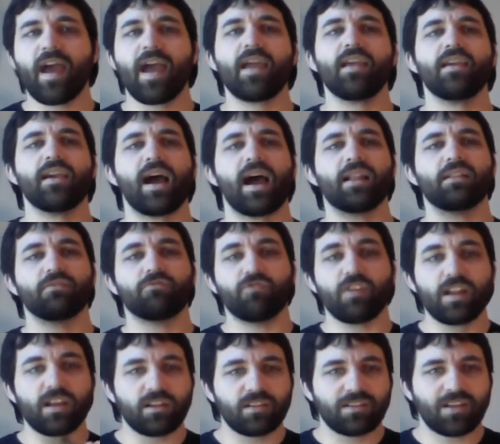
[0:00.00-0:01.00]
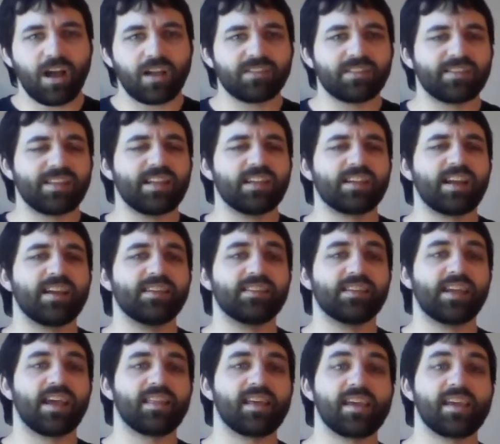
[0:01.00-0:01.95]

You had really good cards synergized together,